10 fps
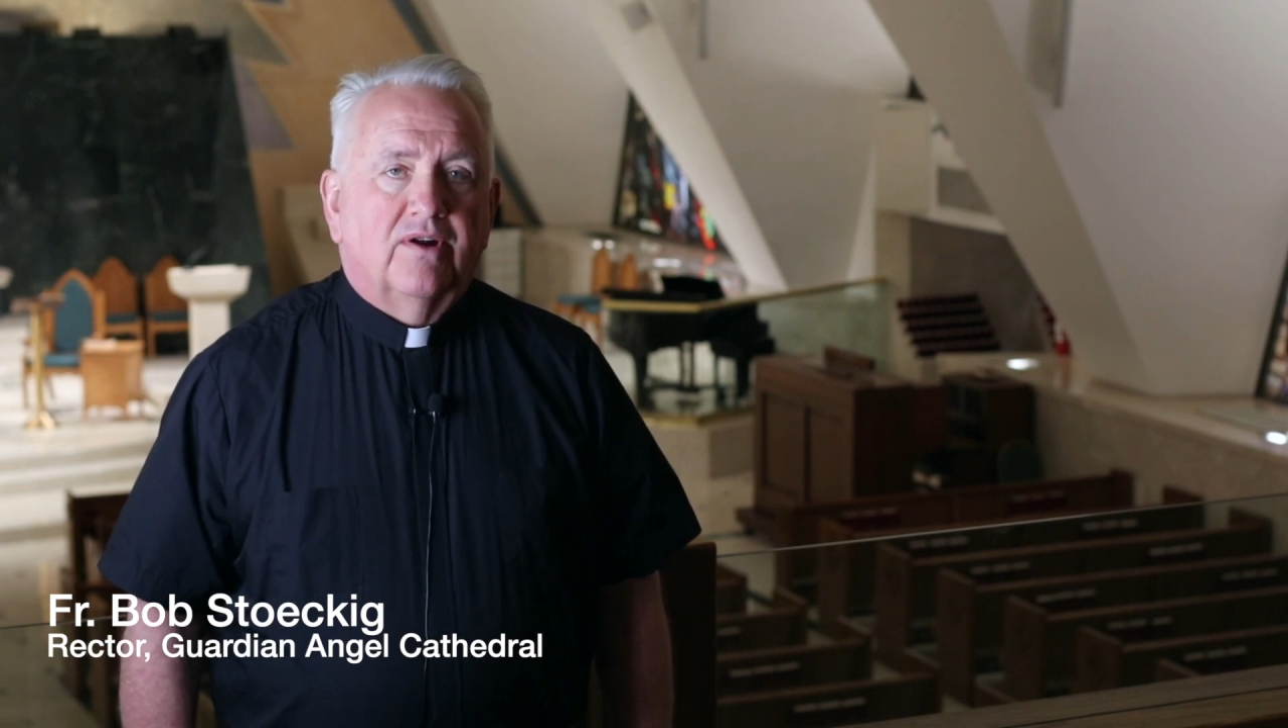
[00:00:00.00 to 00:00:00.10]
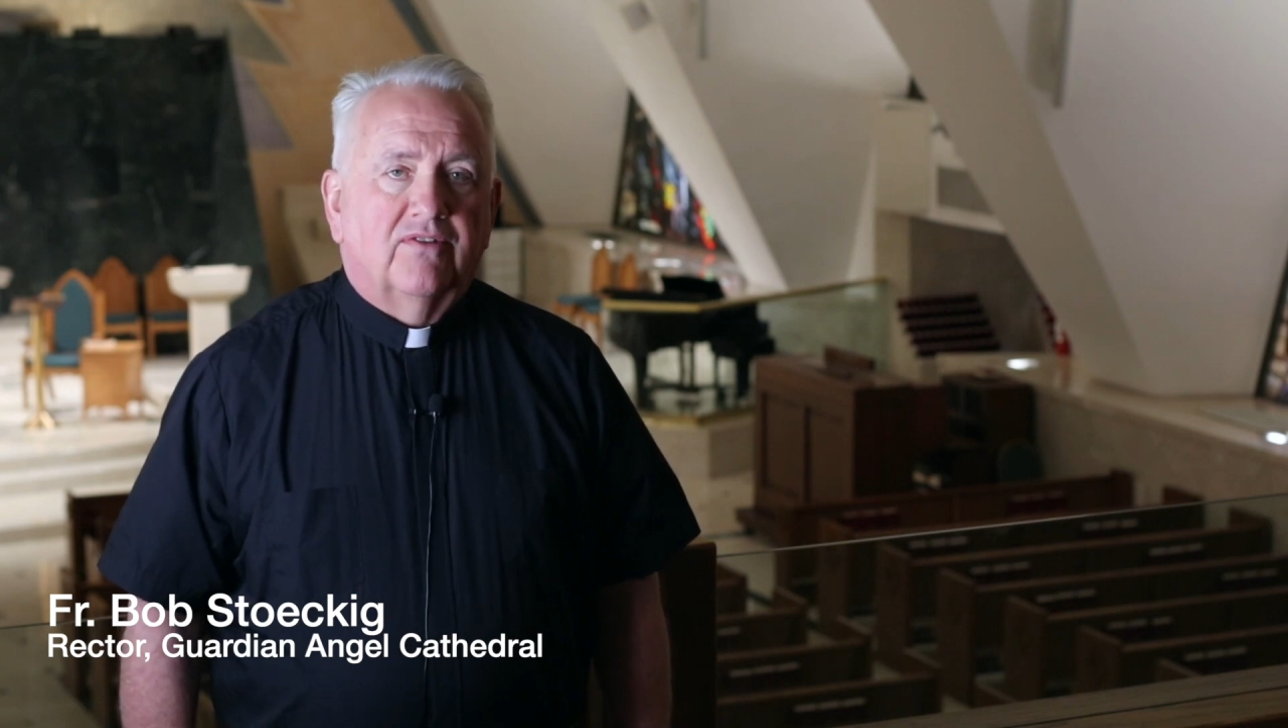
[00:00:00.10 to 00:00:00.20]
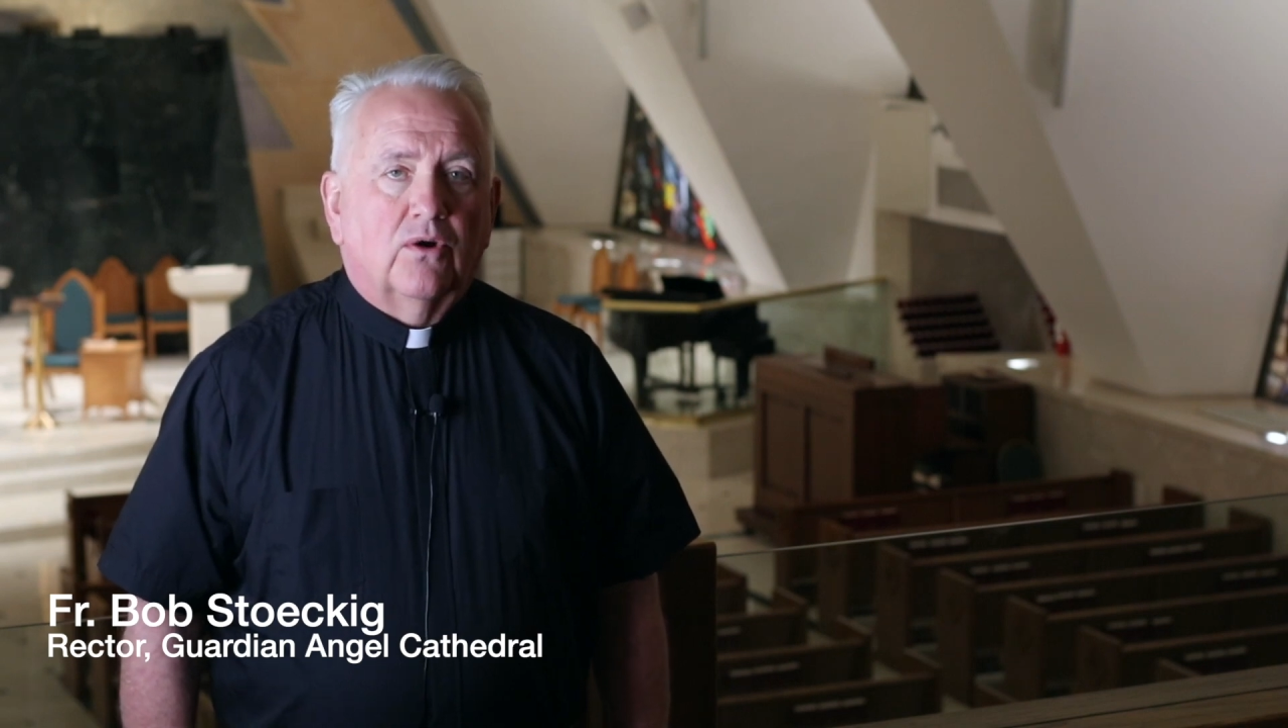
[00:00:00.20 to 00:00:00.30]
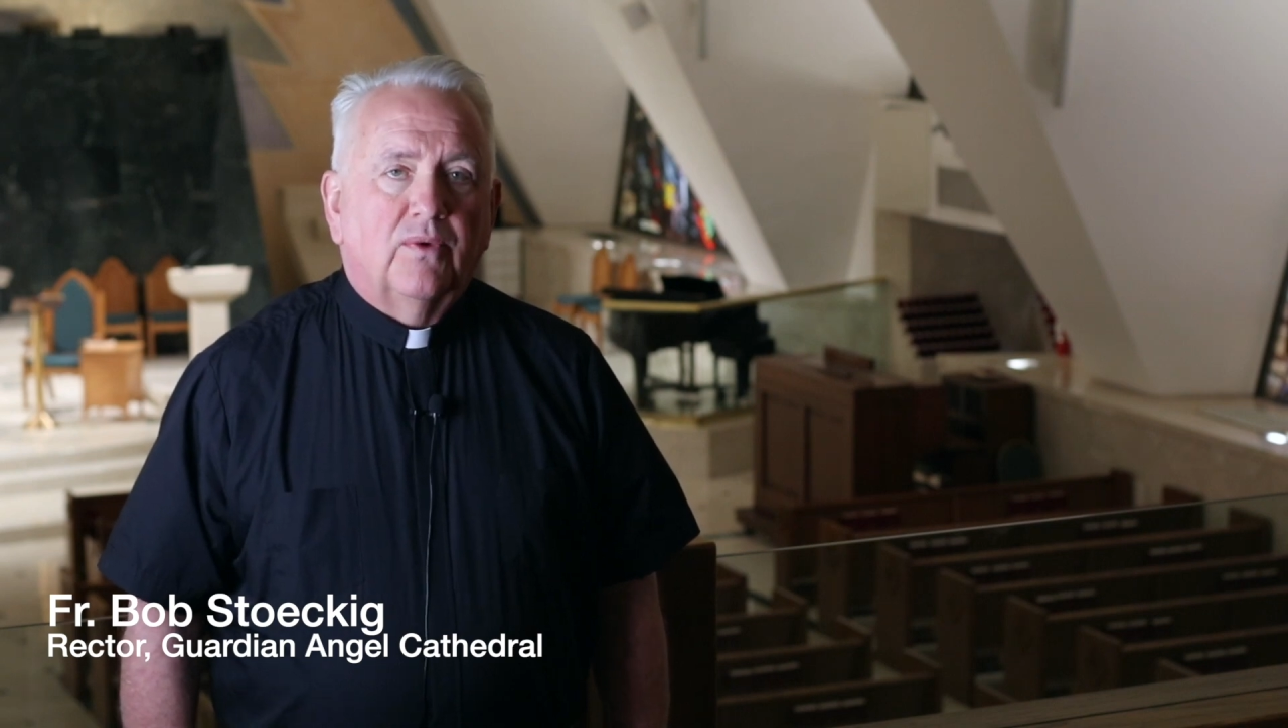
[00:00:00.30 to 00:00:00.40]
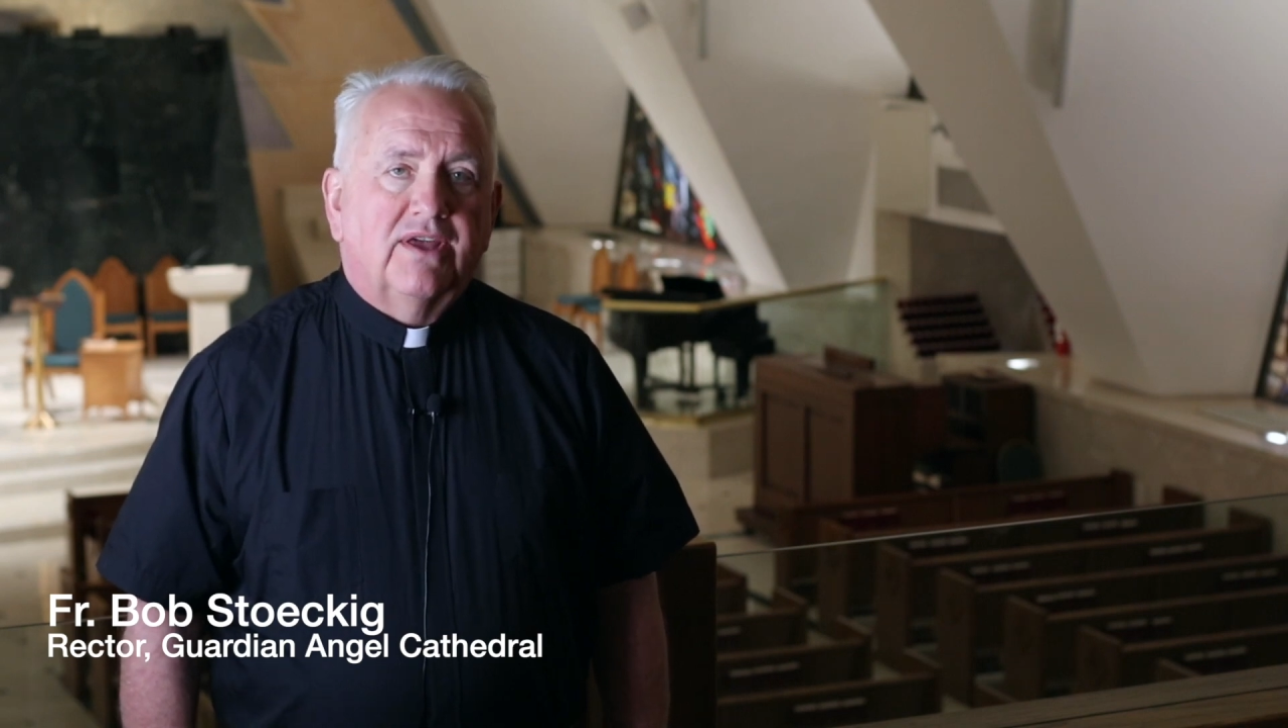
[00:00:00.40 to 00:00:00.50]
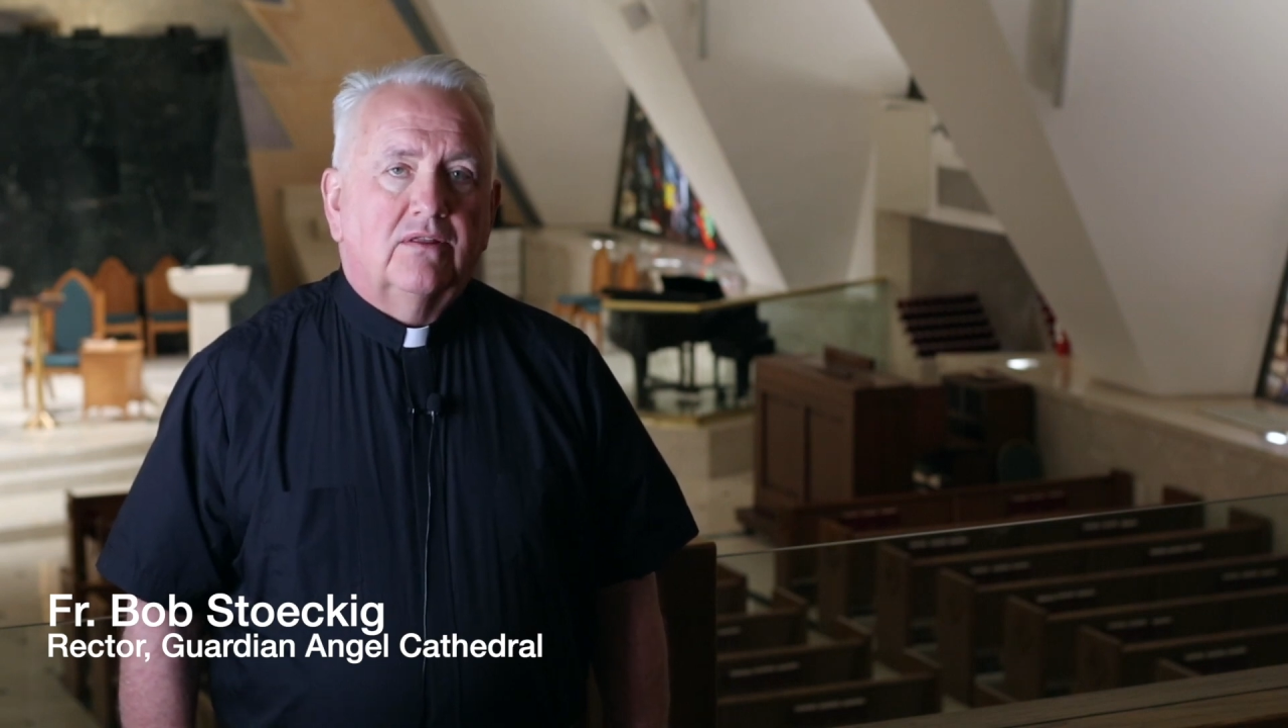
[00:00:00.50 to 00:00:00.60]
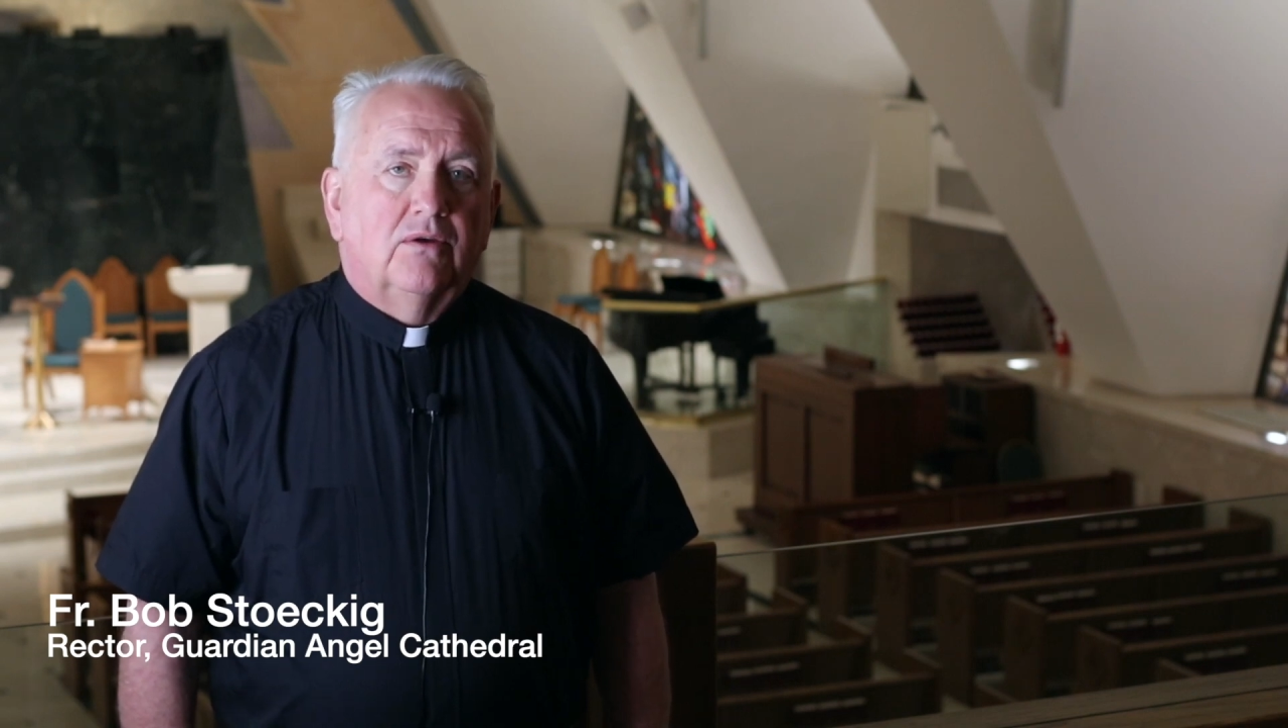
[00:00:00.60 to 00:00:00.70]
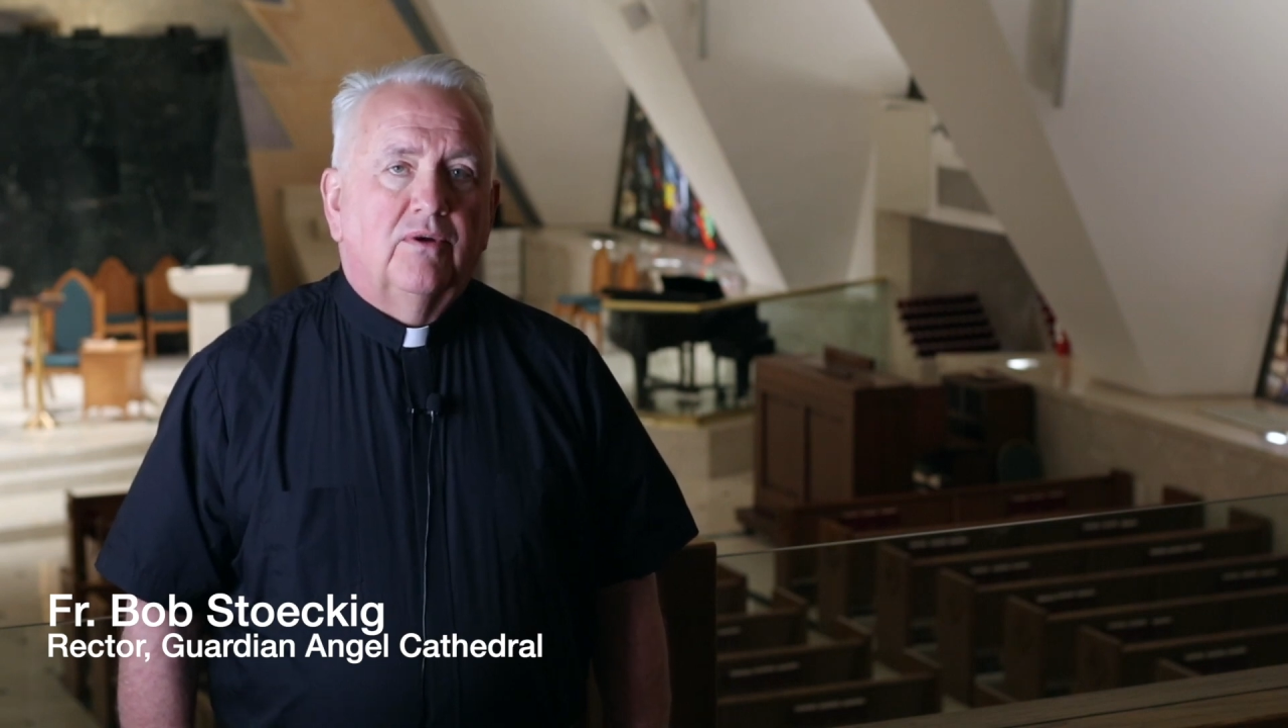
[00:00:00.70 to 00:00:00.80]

of our weekly